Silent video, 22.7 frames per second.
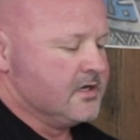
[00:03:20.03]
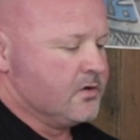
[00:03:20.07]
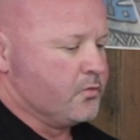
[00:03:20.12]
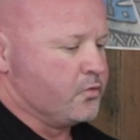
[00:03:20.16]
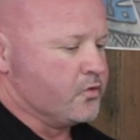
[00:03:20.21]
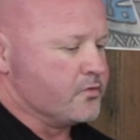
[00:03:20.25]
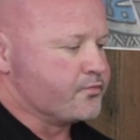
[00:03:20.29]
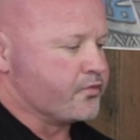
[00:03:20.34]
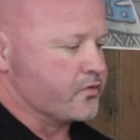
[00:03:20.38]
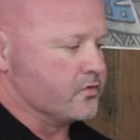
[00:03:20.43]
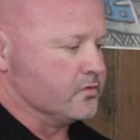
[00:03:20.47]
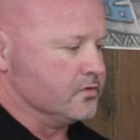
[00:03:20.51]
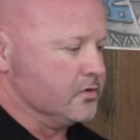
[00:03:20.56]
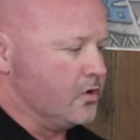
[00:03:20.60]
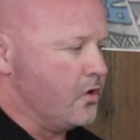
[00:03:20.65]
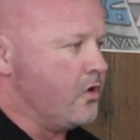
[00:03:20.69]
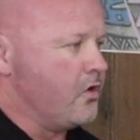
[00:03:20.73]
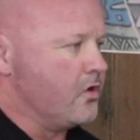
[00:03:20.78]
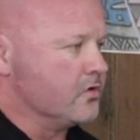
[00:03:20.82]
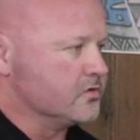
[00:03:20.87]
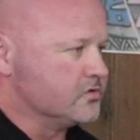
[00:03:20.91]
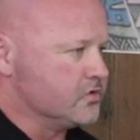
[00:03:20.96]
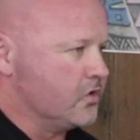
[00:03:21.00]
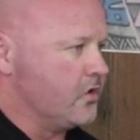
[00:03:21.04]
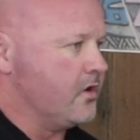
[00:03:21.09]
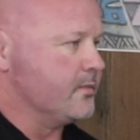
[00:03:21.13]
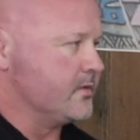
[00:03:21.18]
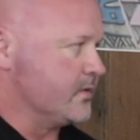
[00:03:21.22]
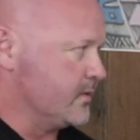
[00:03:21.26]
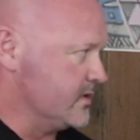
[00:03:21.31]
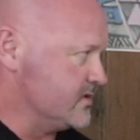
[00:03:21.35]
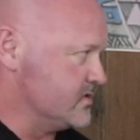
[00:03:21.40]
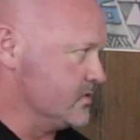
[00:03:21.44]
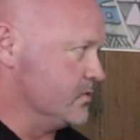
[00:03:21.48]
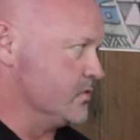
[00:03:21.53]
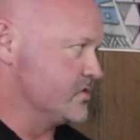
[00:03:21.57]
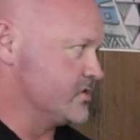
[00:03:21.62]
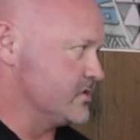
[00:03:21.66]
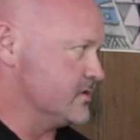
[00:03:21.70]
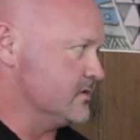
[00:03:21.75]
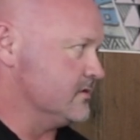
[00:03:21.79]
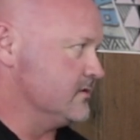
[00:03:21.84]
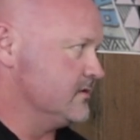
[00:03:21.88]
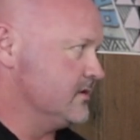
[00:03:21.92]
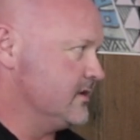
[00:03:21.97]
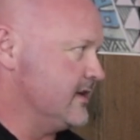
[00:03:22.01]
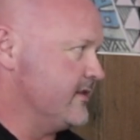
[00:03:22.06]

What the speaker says: would prolong time to exhaustion,